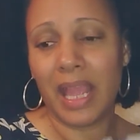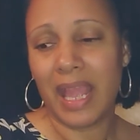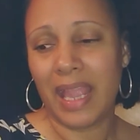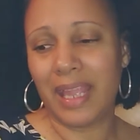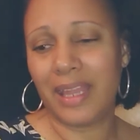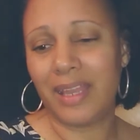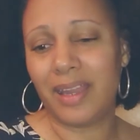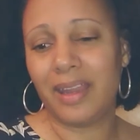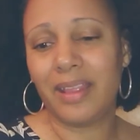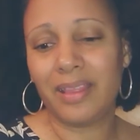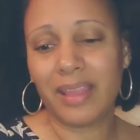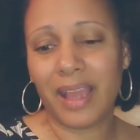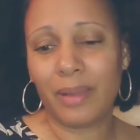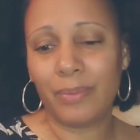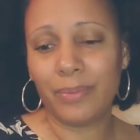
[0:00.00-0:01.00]
And
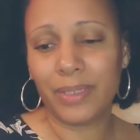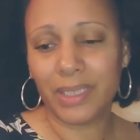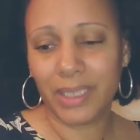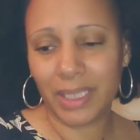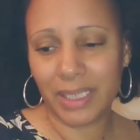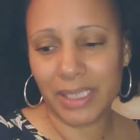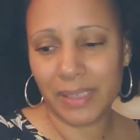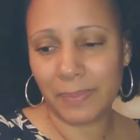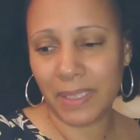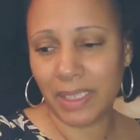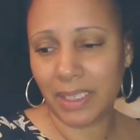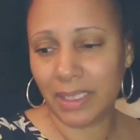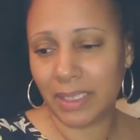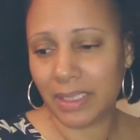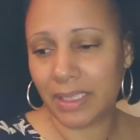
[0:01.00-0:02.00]
that really is
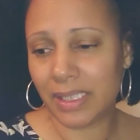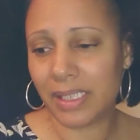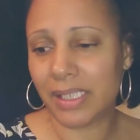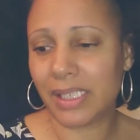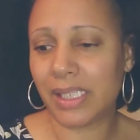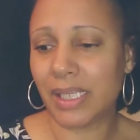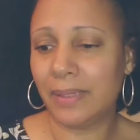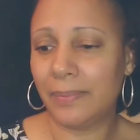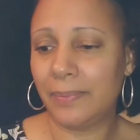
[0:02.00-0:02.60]
because